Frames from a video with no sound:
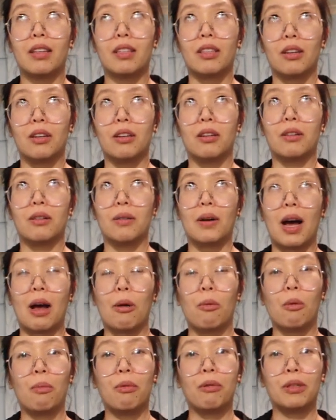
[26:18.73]
So
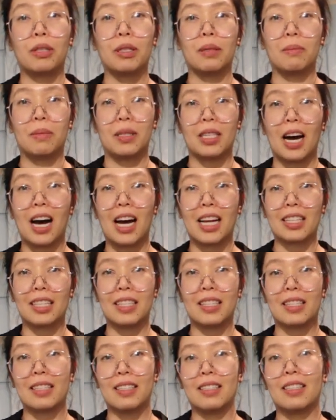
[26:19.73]
I will put some
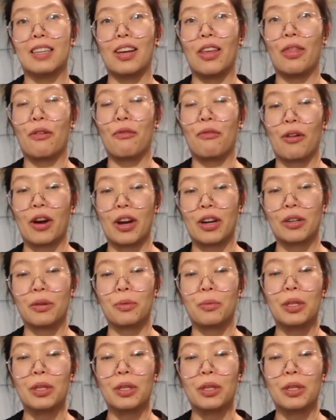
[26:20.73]
darts in the front,